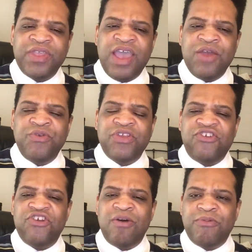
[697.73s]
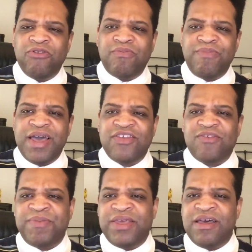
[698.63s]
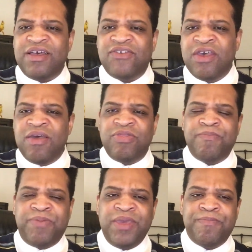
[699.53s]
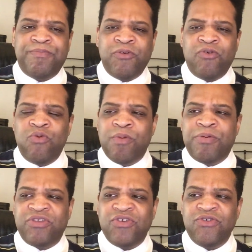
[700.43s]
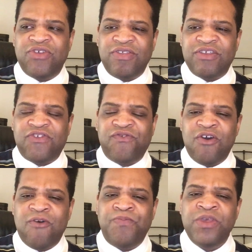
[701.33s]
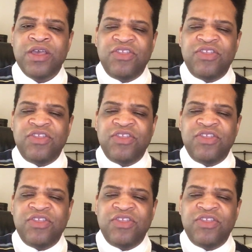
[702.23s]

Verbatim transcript: And it was a jumbled mess because the people who were producing this film